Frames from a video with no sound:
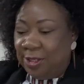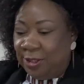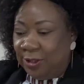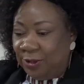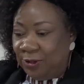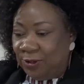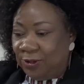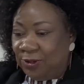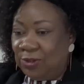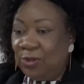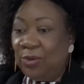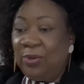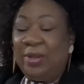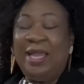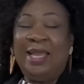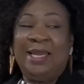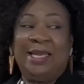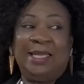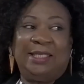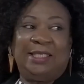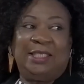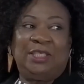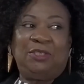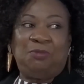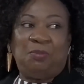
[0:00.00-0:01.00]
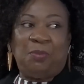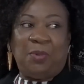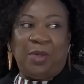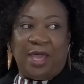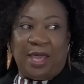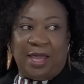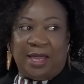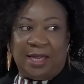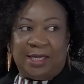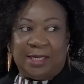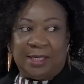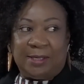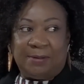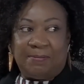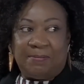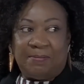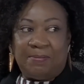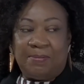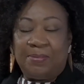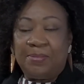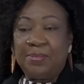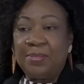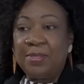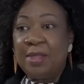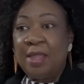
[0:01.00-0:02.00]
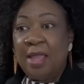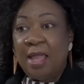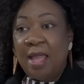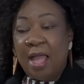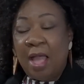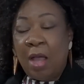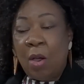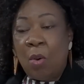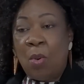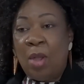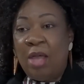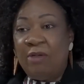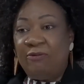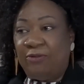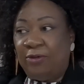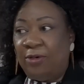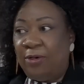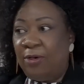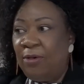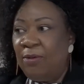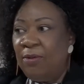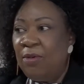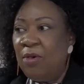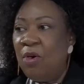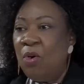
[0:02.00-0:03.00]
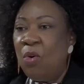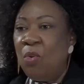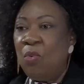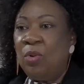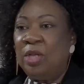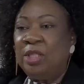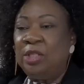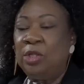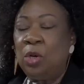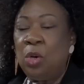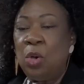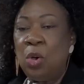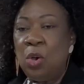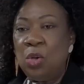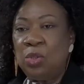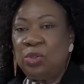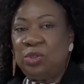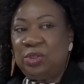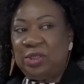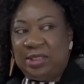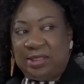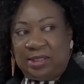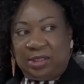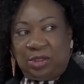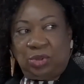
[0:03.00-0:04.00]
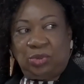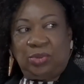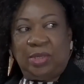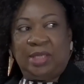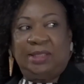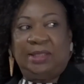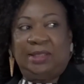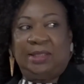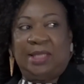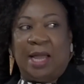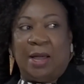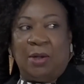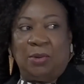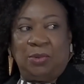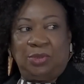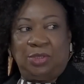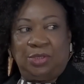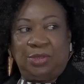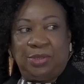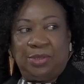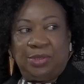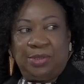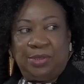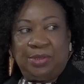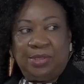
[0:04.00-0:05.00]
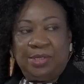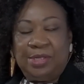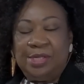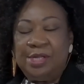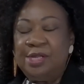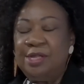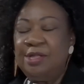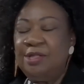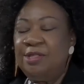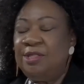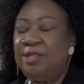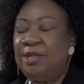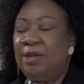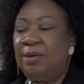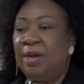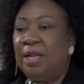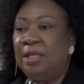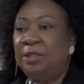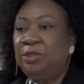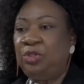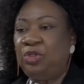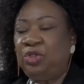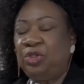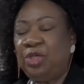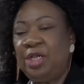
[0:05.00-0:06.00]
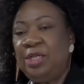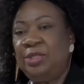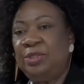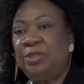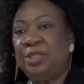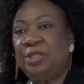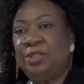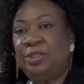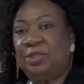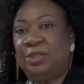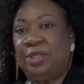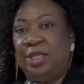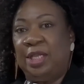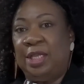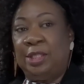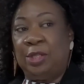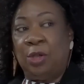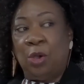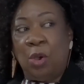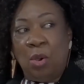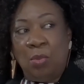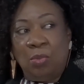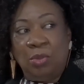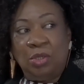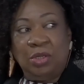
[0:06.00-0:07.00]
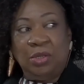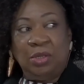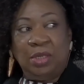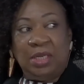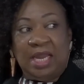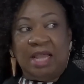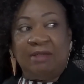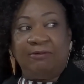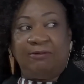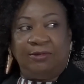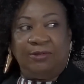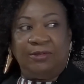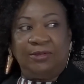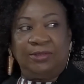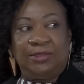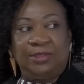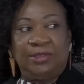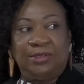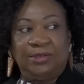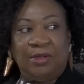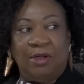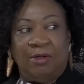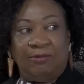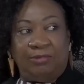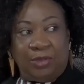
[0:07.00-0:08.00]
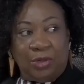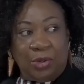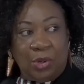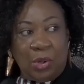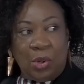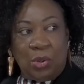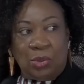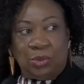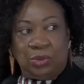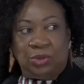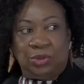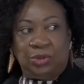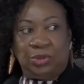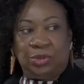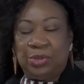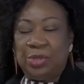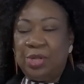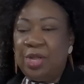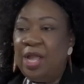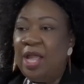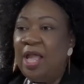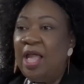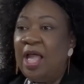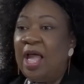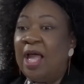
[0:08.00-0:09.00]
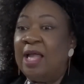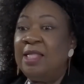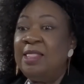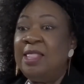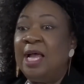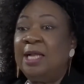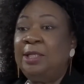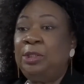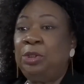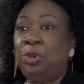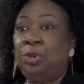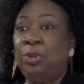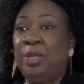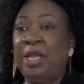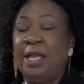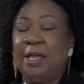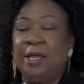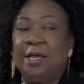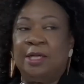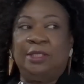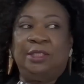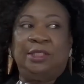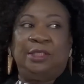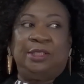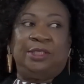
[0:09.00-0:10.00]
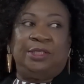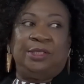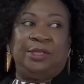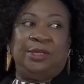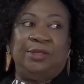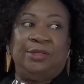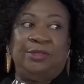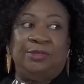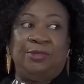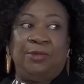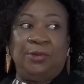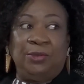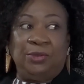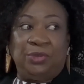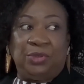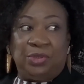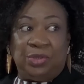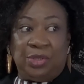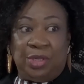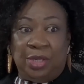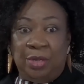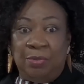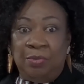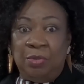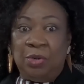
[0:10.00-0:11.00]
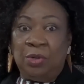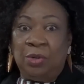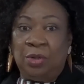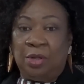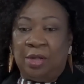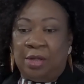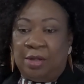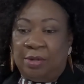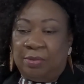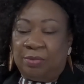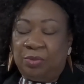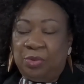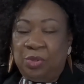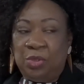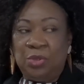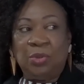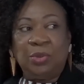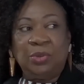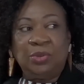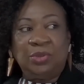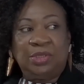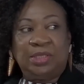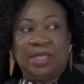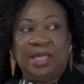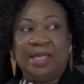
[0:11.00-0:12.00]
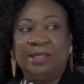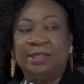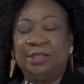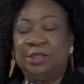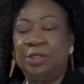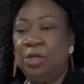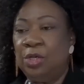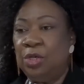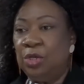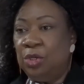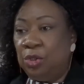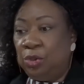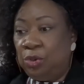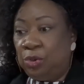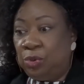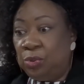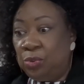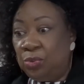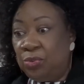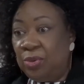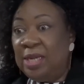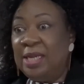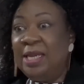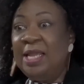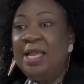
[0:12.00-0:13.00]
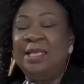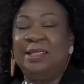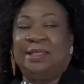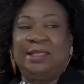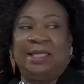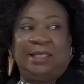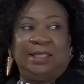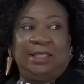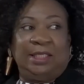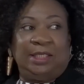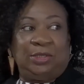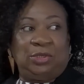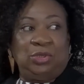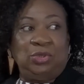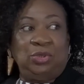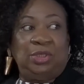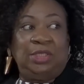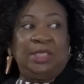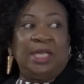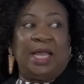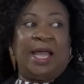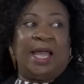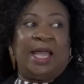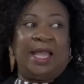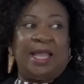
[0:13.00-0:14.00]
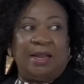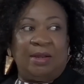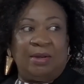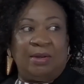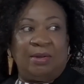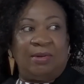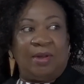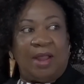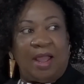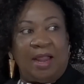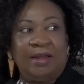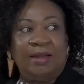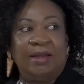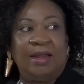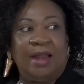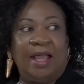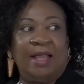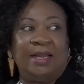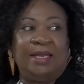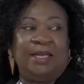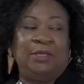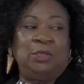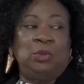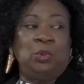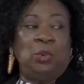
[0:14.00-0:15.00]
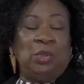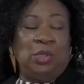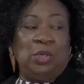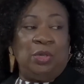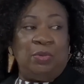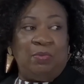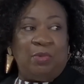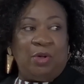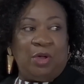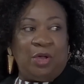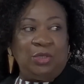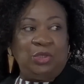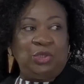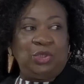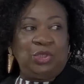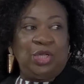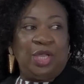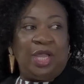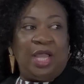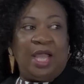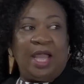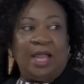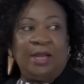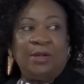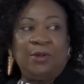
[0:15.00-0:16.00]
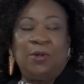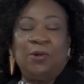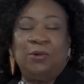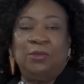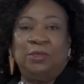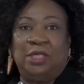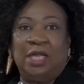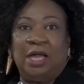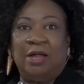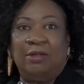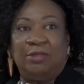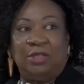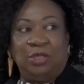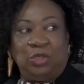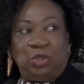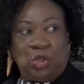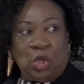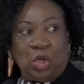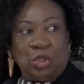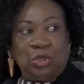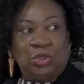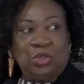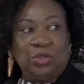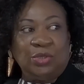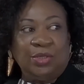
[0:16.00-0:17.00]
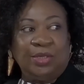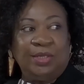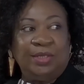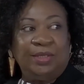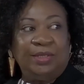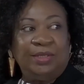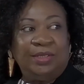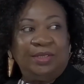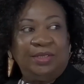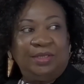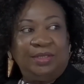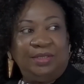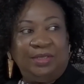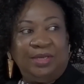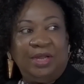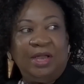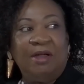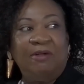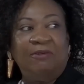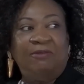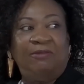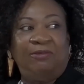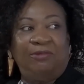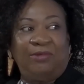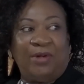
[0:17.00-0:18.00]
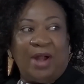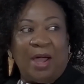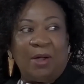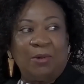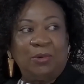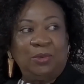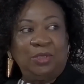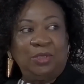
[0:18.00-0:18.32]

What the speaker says: So it is spared. However, when the host is stressed out, there are changes in the hormonal levels of the host. And that triggers those neural cells to release it, to die, and it will emerge and go down the dorsal nerve route.